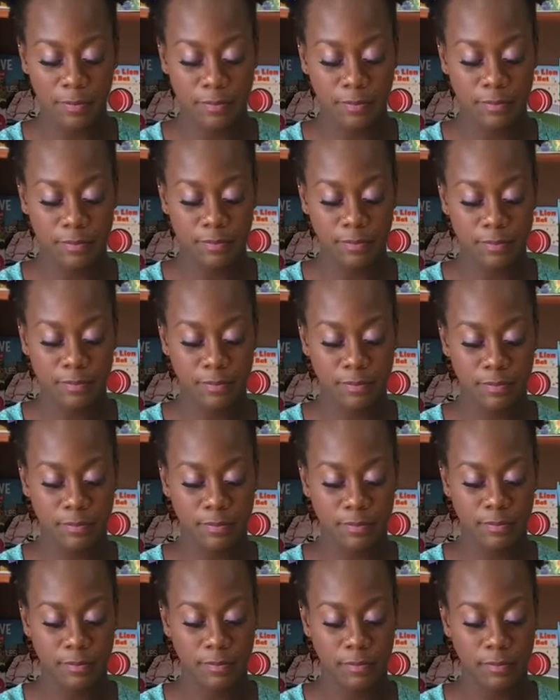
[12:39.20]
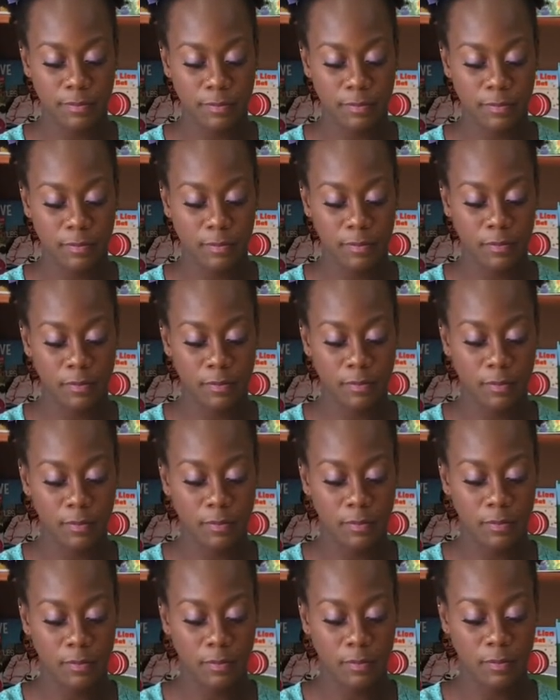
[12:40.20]

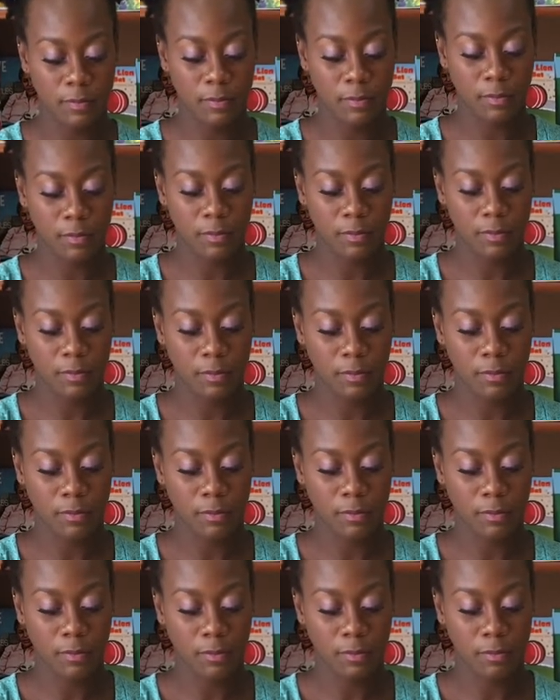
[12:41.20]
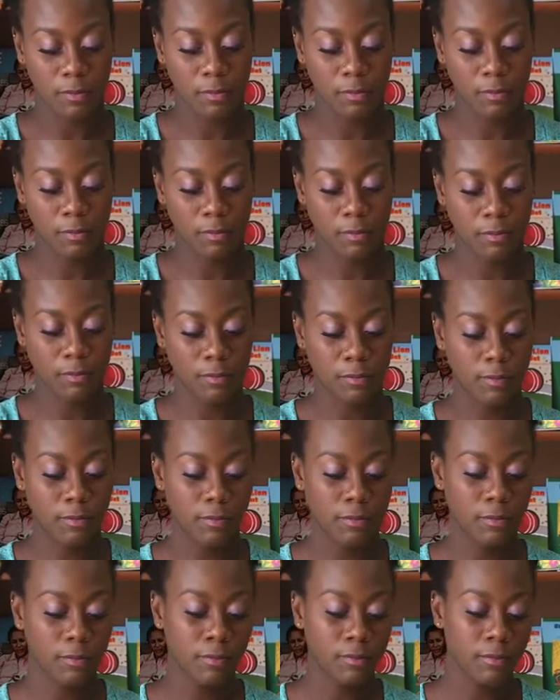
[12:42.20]

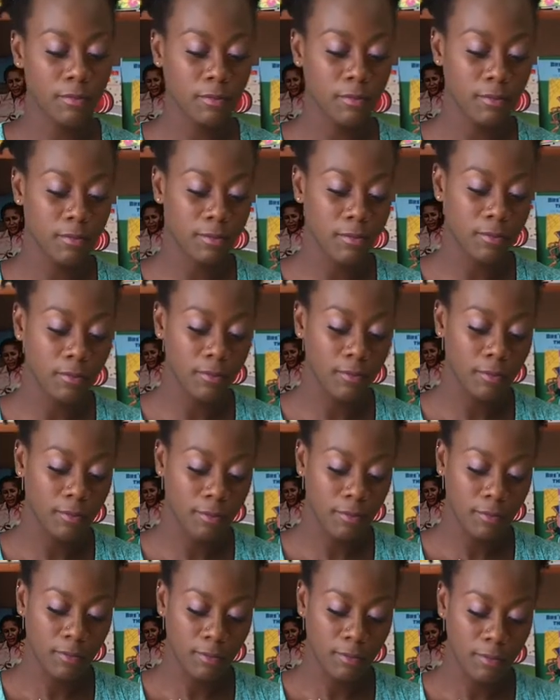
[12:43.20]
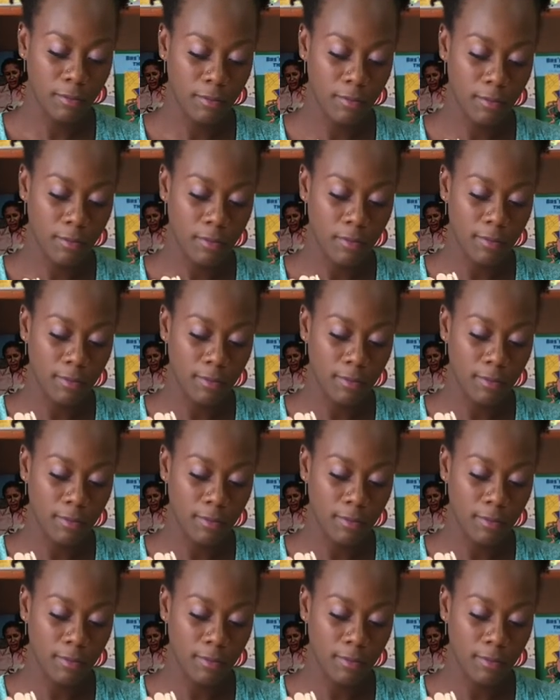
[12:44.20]
Nobody speaks.